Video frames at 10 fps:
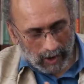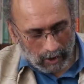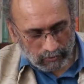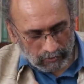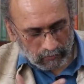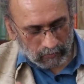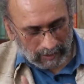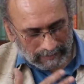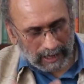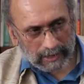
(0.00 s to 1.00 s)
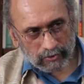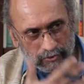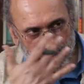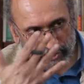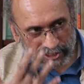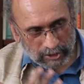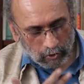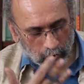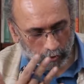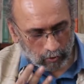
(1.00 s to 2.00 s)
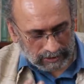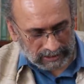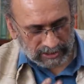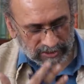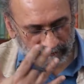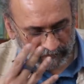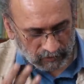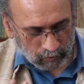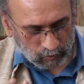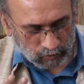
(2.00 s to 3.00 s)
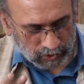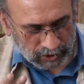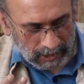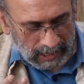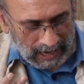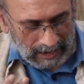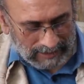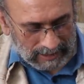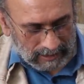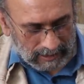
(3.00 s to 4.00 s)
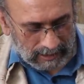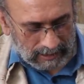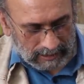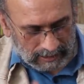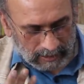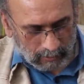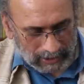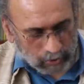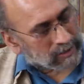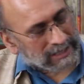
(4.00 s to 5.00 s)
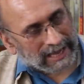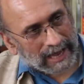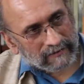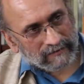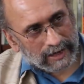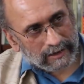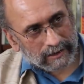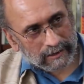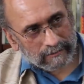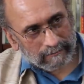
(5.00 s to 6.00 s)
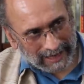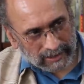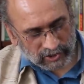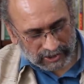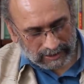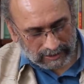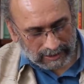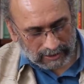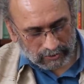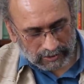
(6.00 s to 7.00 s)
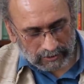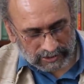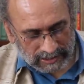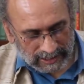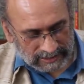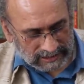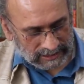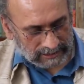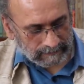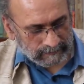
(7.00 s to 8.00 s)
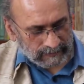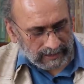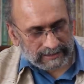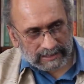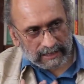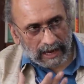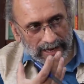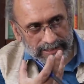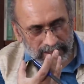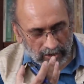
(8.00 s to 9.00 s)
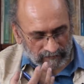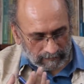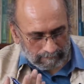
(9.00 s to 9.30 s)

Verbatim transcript: how do you, I mean, do you still hold these views? I mean, in you had told the Caravan magazine in 2019 that the idea of a